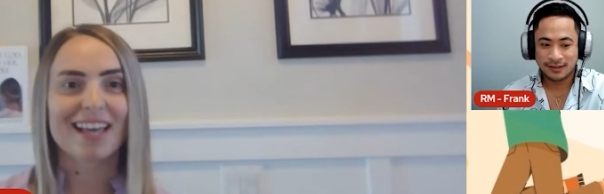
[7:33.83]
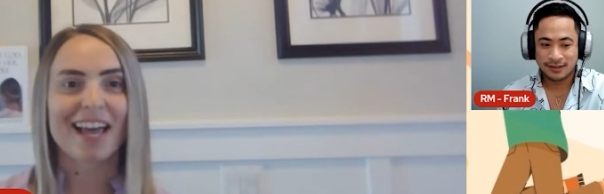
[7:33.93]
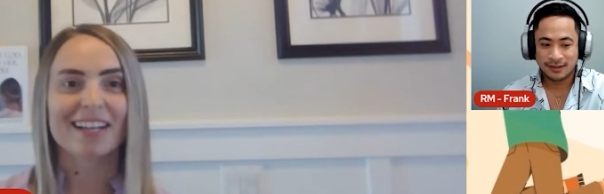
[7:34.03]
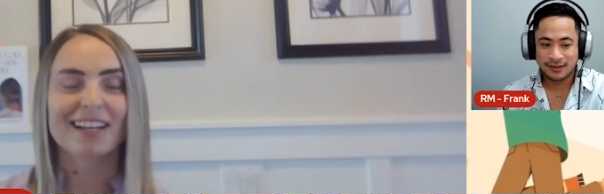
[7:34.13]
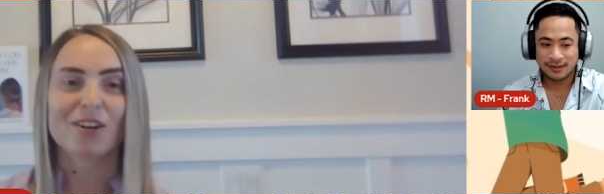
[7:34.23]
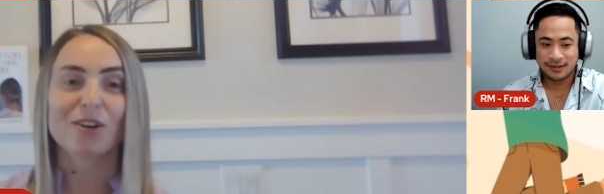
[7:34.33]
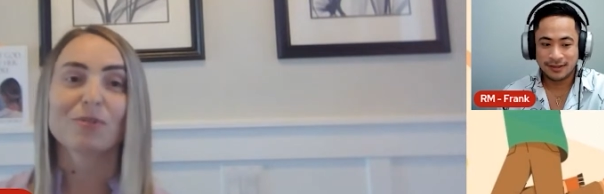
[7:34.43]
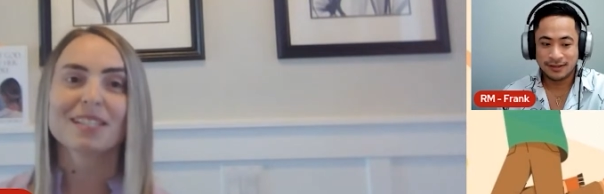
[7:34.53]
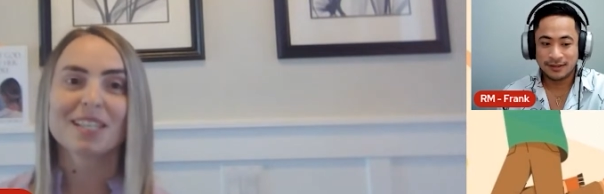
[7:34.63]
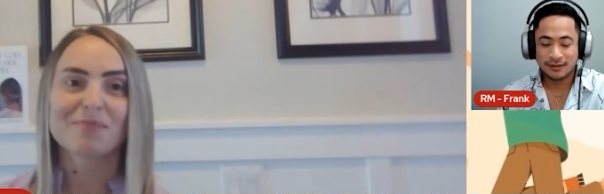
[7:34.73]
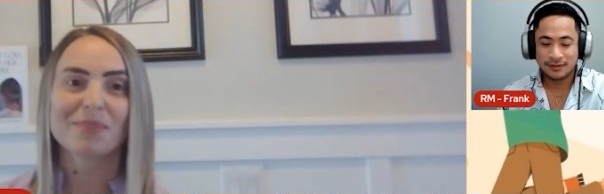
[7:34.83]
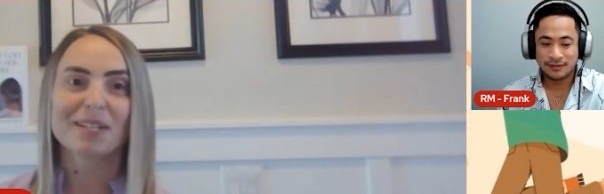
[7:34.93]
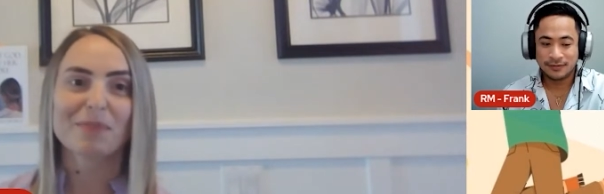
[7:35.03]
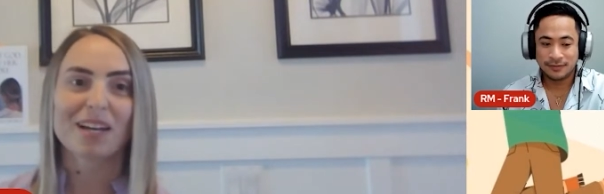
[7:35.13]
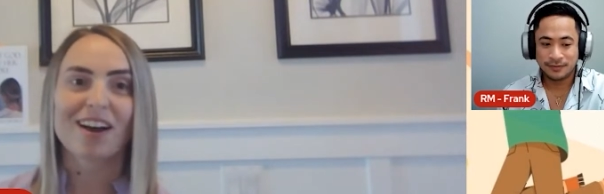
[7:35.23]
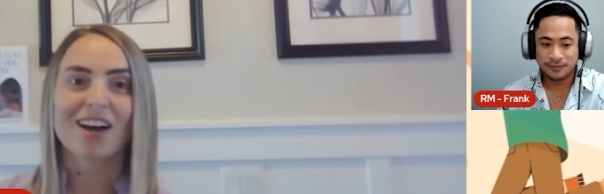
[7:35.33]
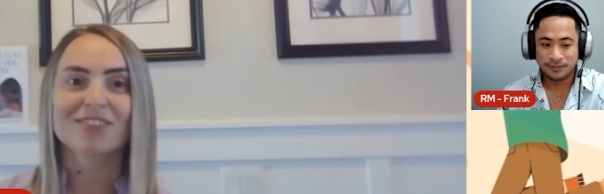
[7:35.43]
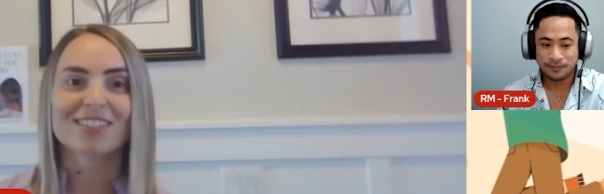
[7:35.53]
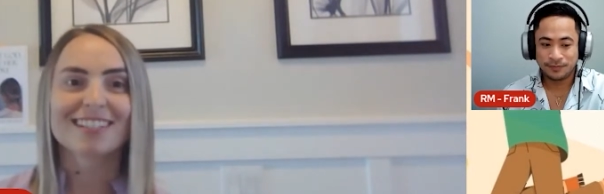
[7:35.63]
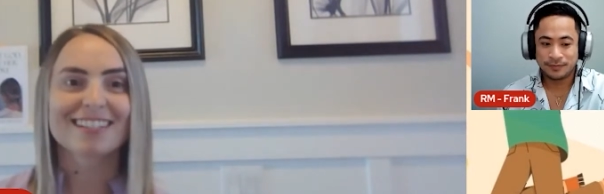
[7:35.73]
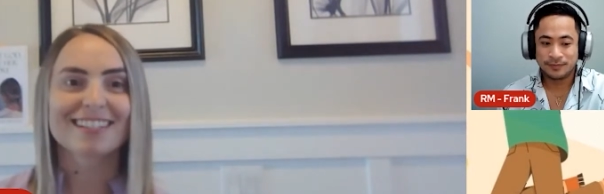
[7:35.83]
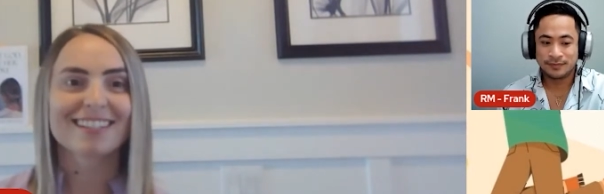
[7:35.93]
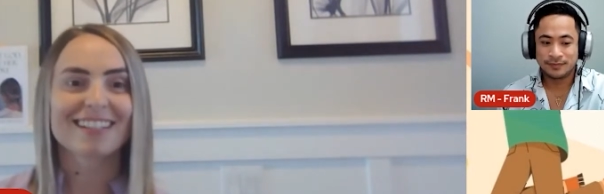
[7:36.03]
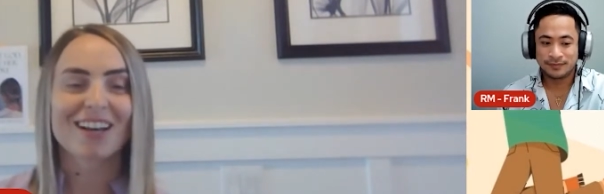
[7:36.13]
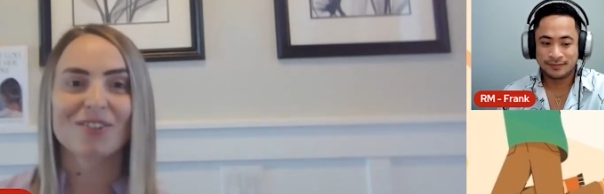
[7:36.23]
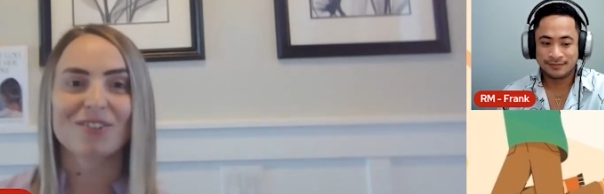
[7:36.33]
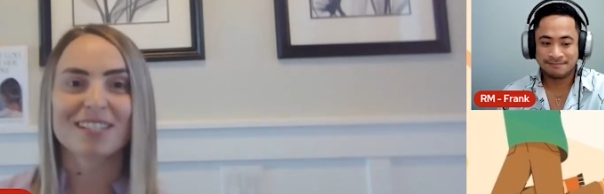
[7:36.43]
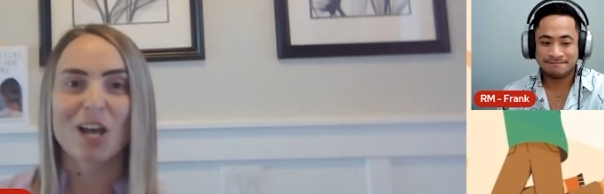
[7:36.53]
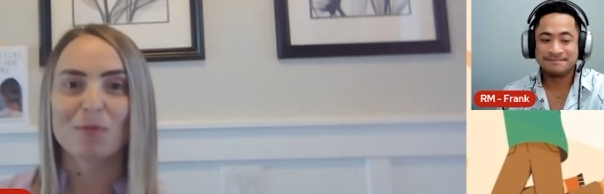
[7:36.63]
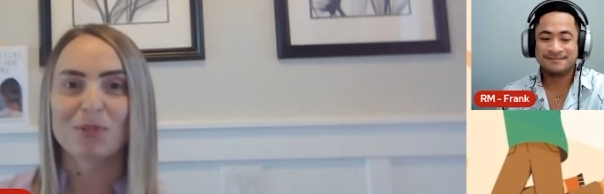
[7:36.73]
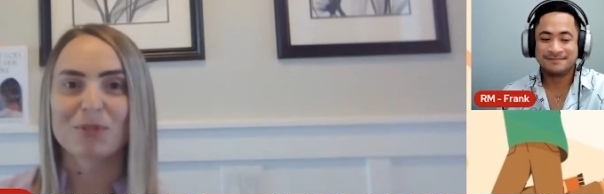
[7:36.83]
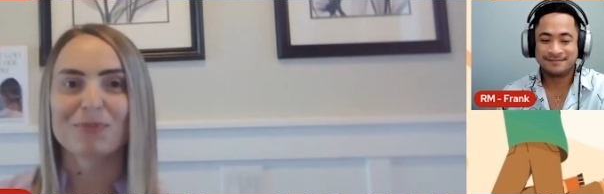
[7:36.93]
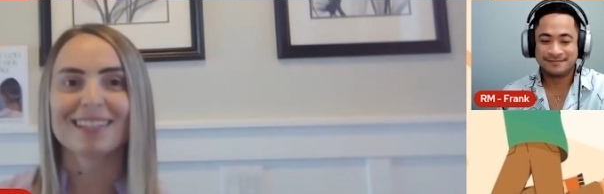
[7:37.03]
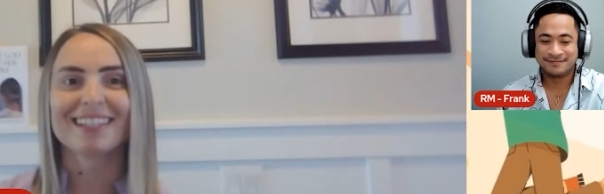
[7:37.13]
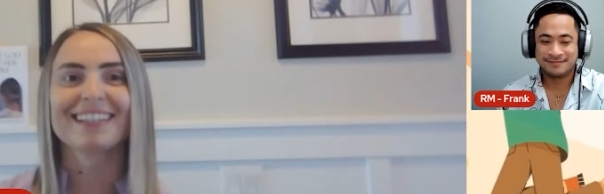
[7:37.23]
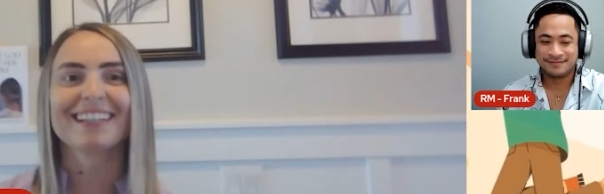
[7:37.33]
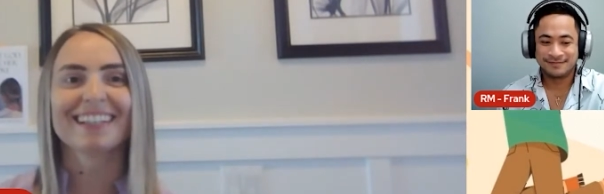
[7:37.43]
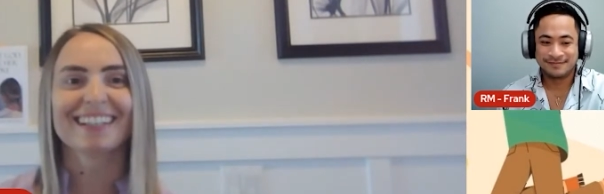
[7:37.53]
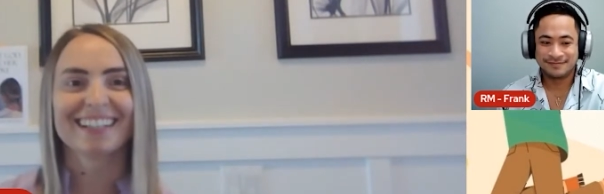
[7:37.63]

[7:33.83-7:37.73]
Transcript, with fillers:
Speaker 1: that i always keep it in my office that always helps me